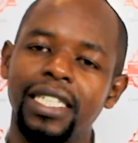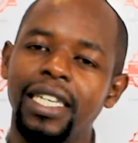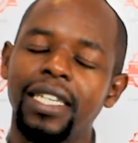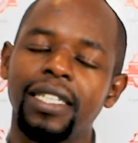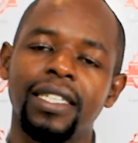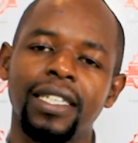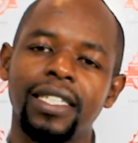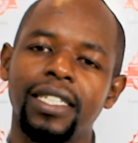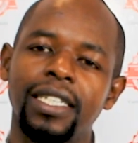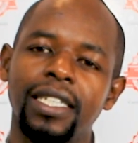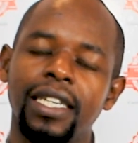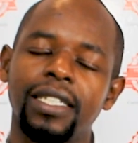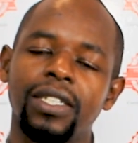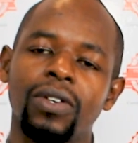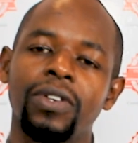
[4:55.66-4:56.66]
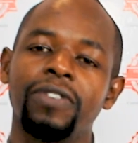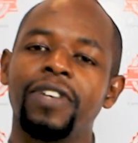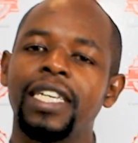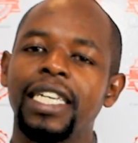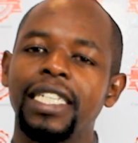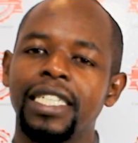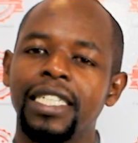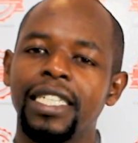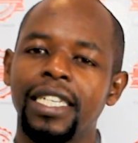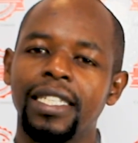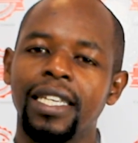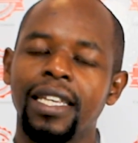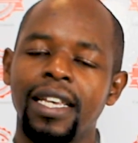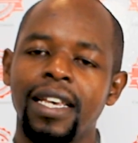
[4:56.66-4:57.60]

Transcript: days, 60 days, or even 90 days.